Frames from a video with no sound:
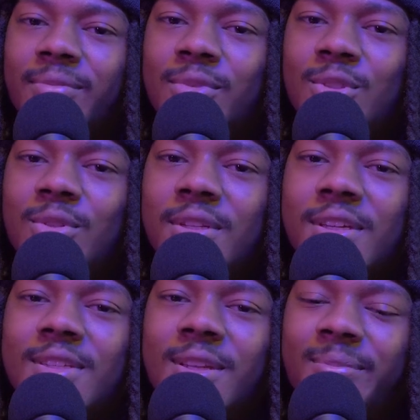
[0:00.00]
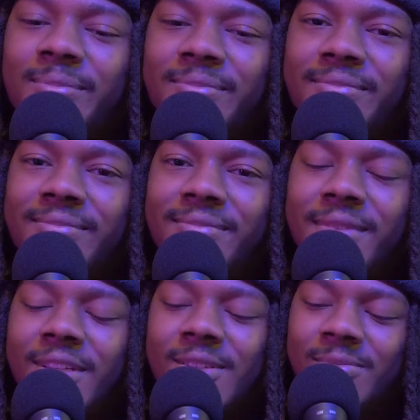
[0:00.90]
Yeah, tune in next time.
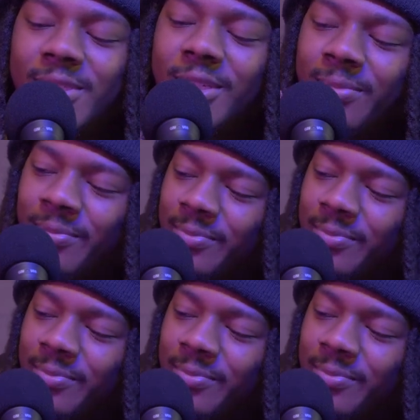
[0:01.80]
Thanks.